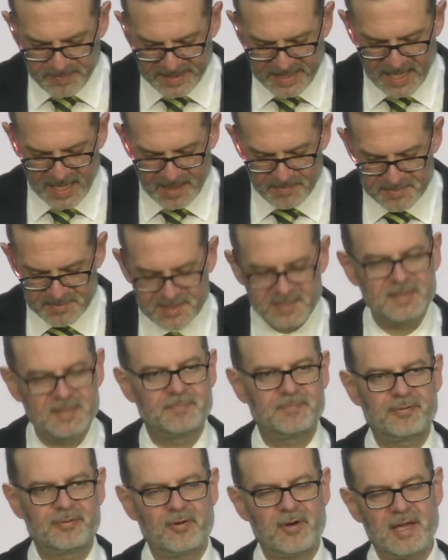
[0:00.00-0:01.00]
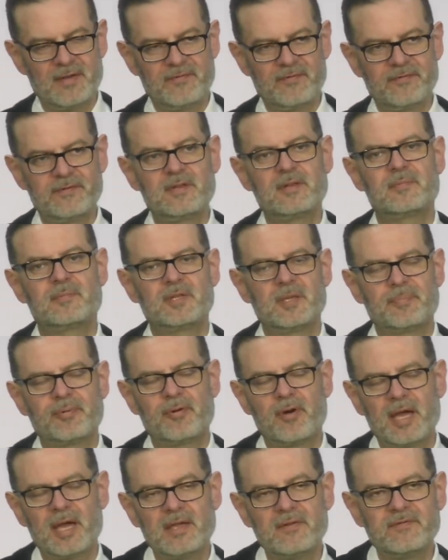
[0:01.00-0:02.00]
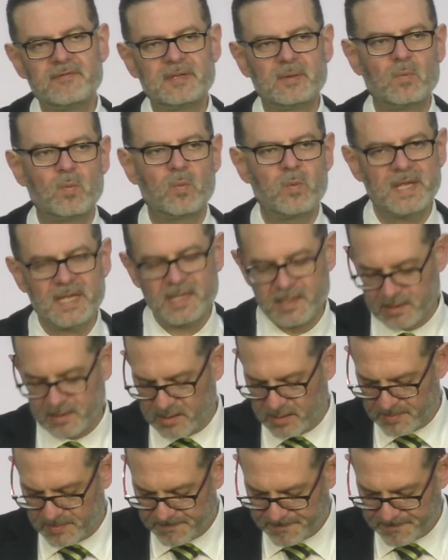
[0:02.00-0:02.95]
becomes depraved and wicked,